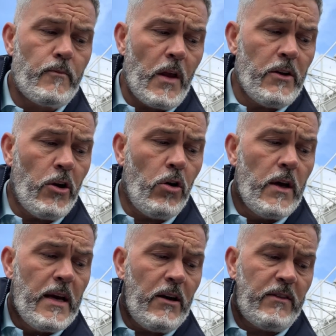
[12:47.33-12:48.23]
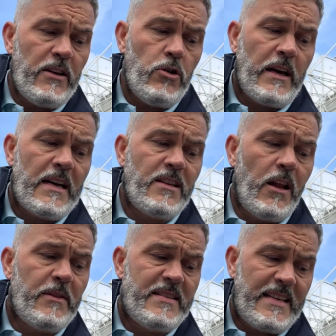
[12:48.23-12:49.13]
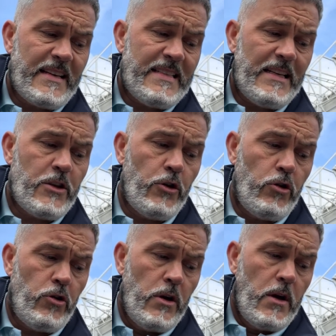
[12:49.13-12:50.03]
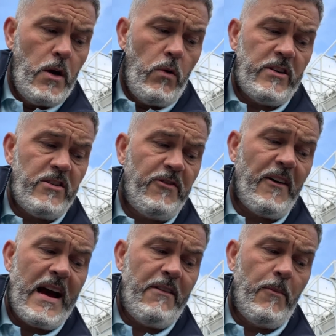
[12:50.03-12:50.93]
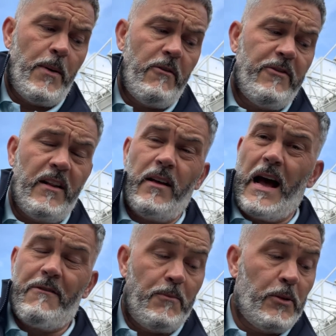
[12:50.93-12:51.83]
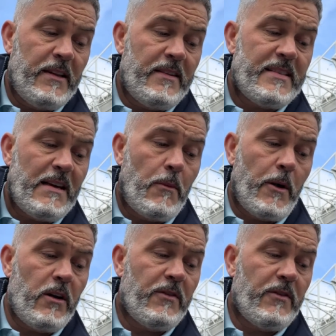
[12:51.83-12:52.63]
They'll take Newcastle up to 62, which is 5 above Villa, having played the same amount of